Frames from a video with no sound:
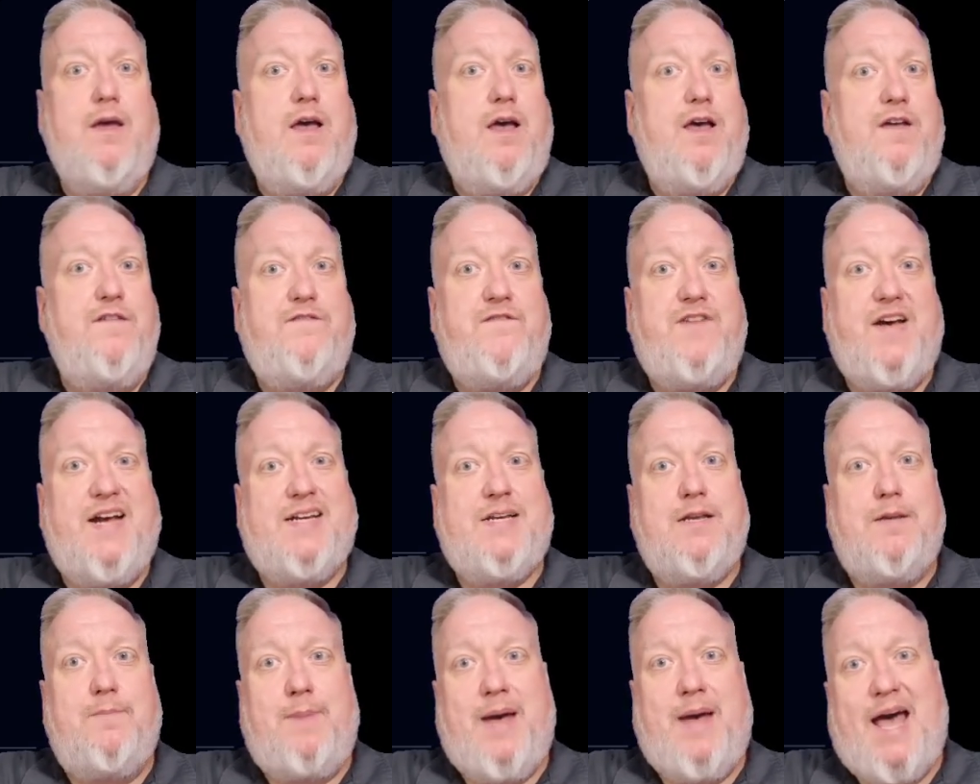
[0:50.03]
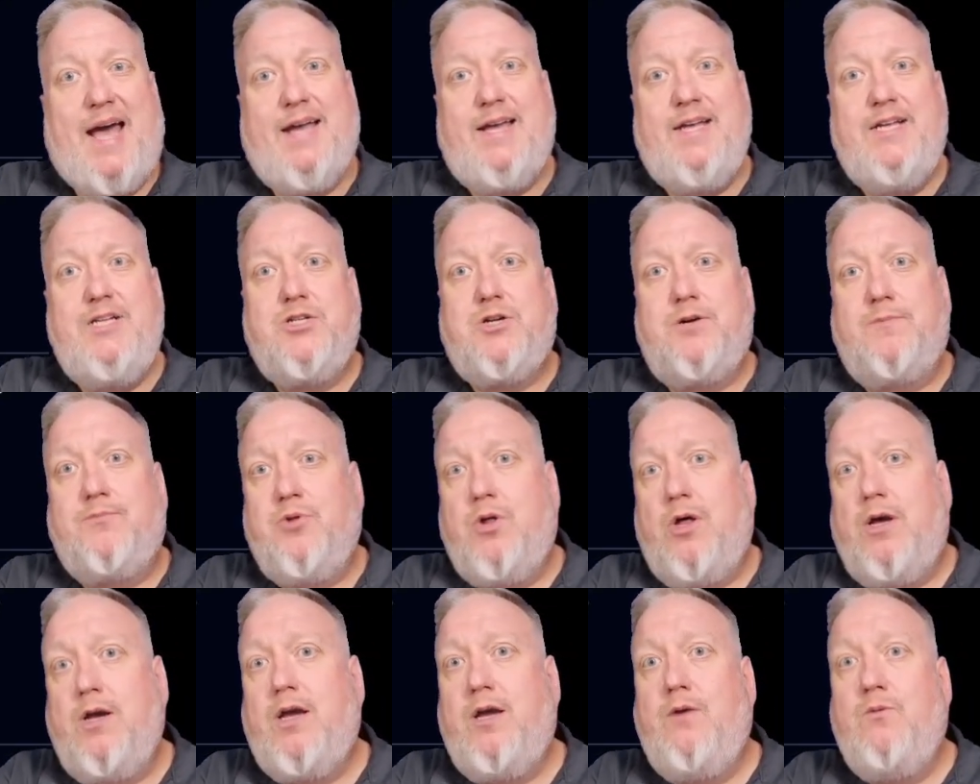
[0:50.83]
Infect a package or
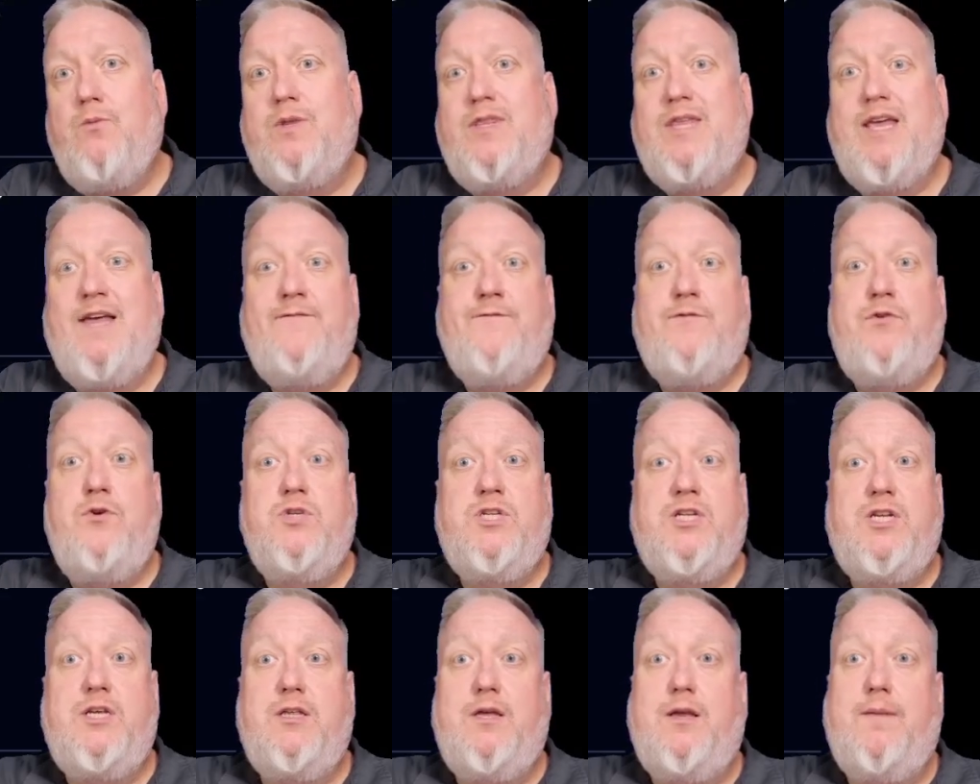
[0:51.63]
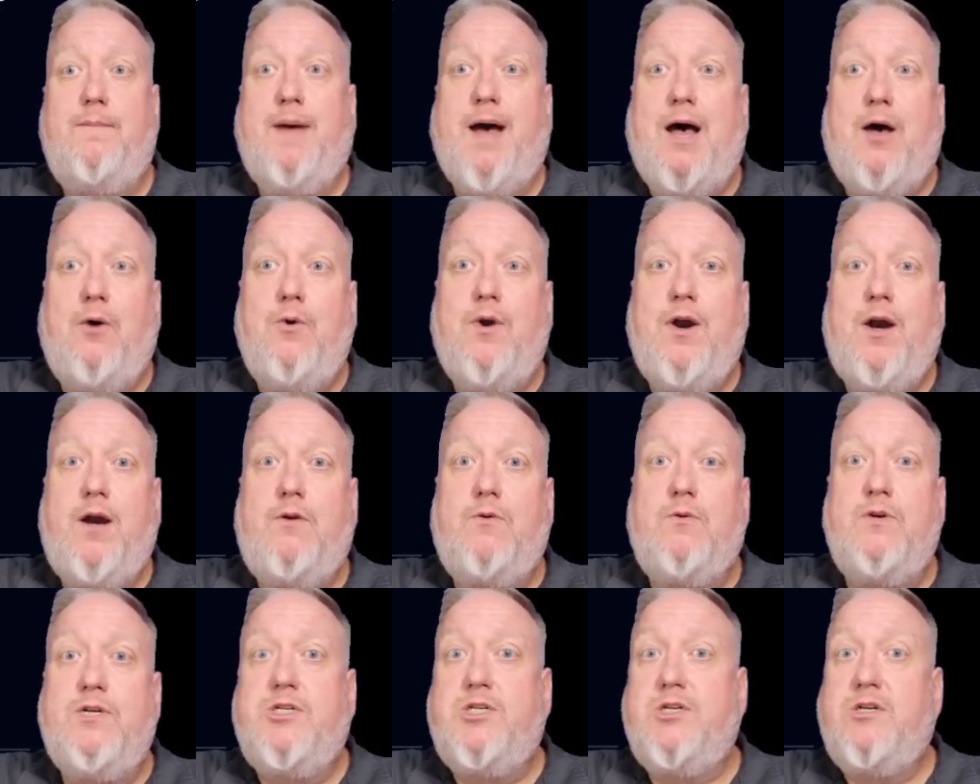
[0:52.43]
plugin with info-stealing
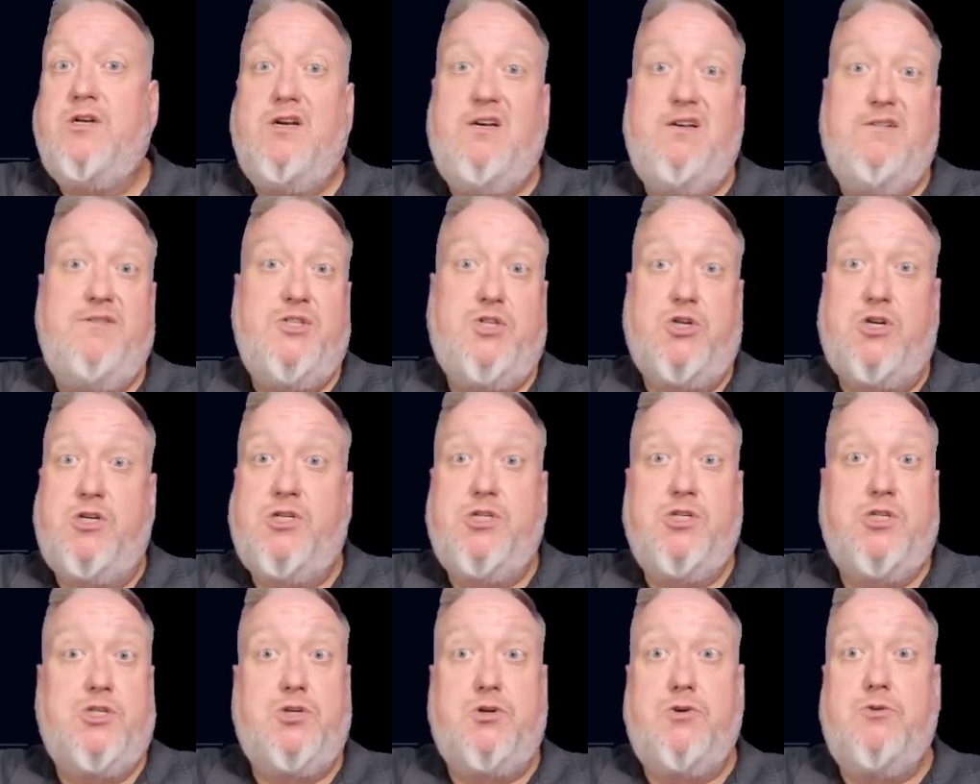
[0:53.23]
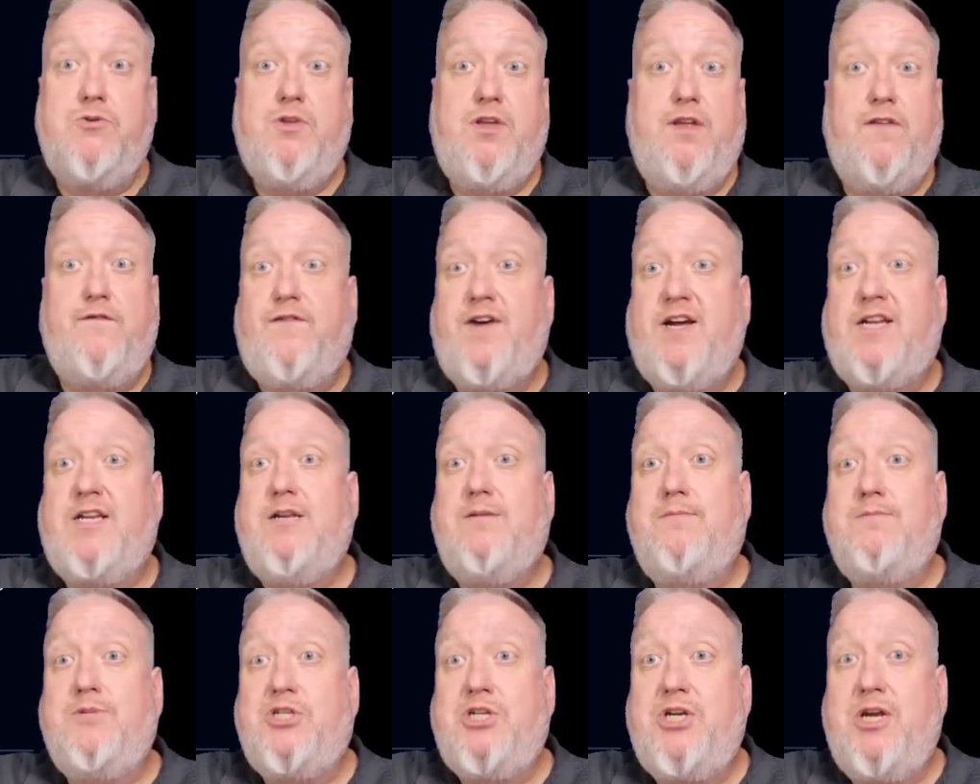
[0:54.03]
malware, which searches through the
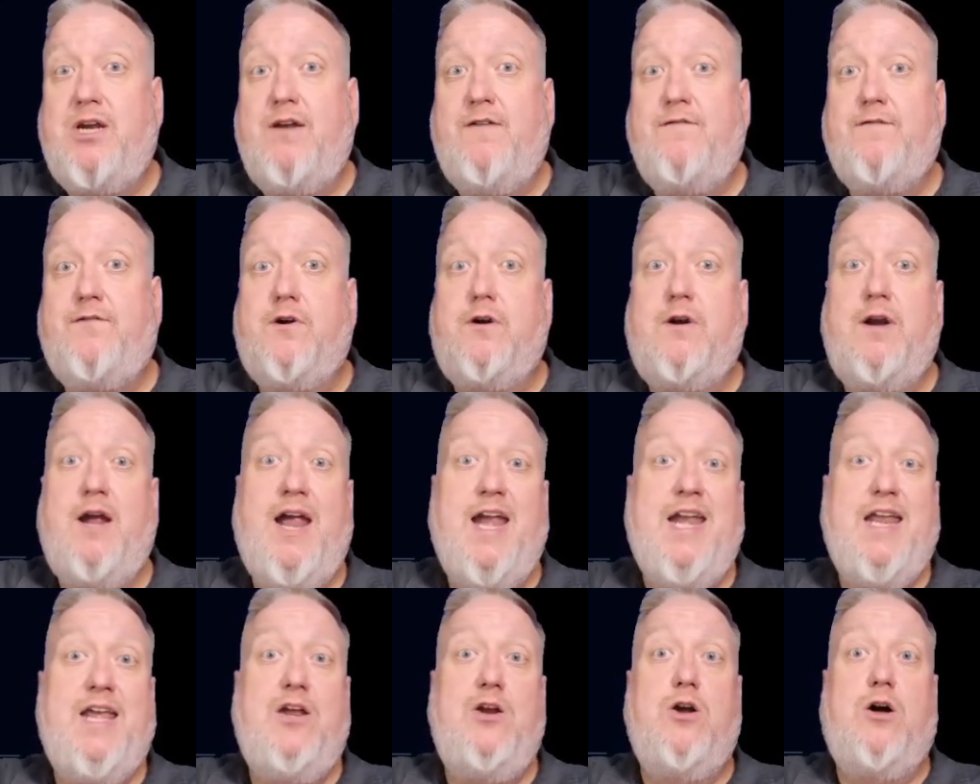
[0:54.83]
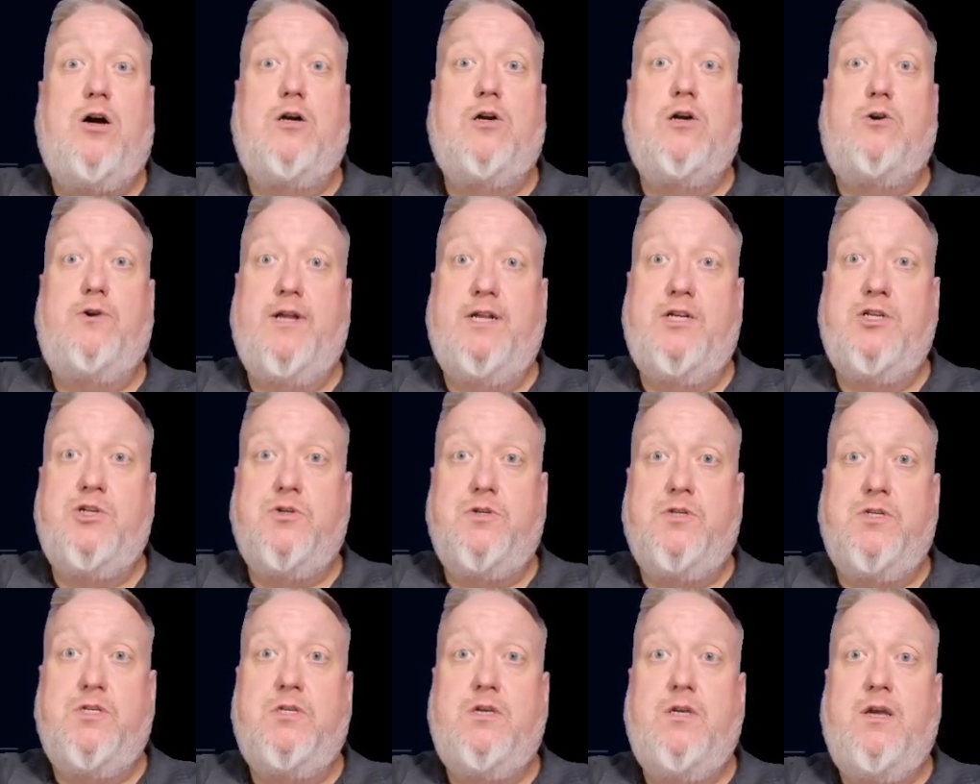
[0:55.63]
infected machine for any and all
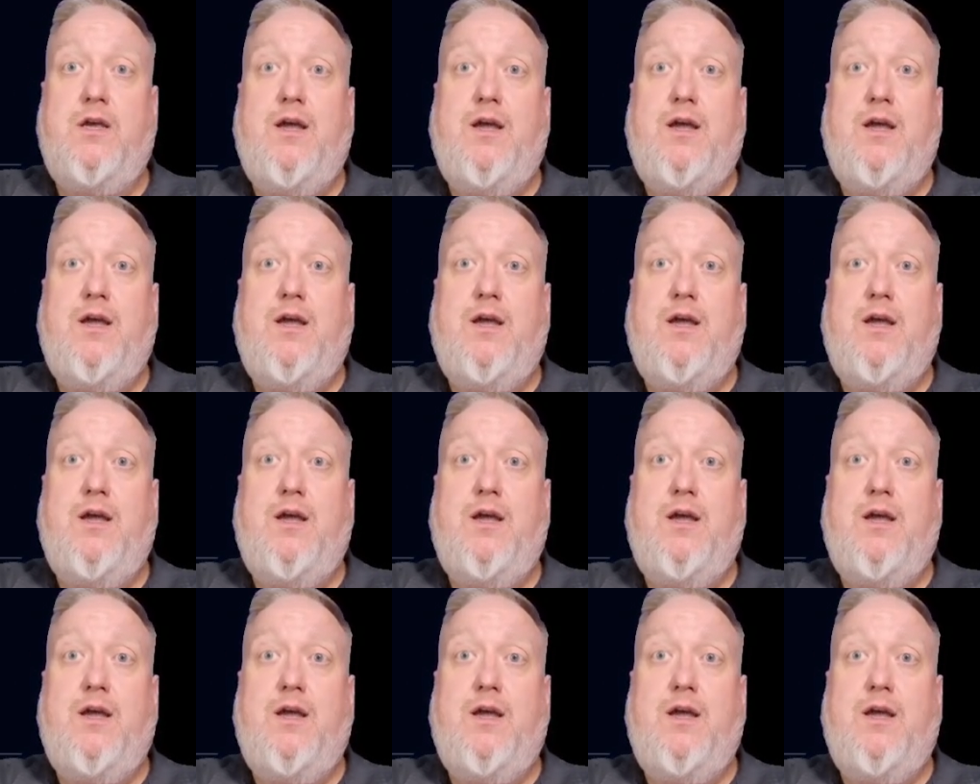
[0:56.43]
credentials,